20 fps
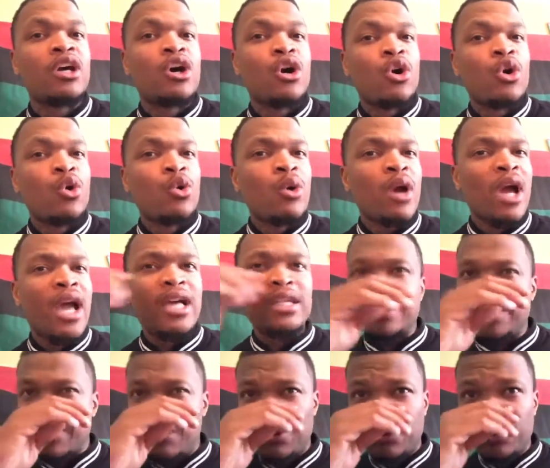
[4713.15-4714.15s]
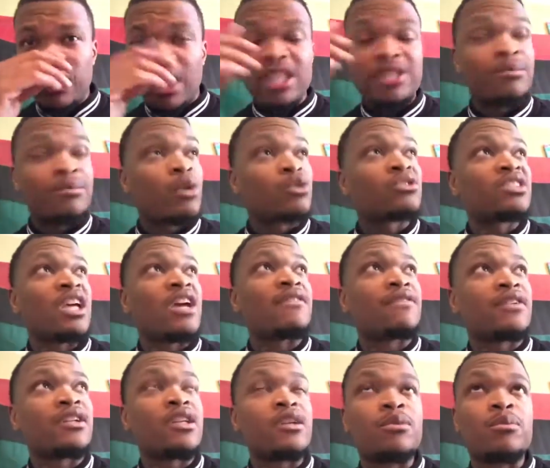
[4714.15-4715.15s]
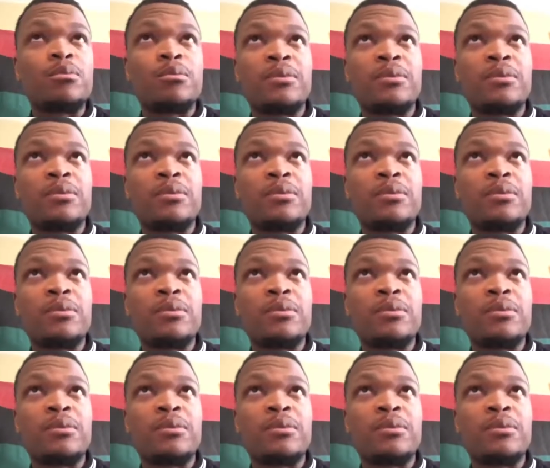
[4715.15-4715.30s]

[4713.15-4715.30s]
who has most definitely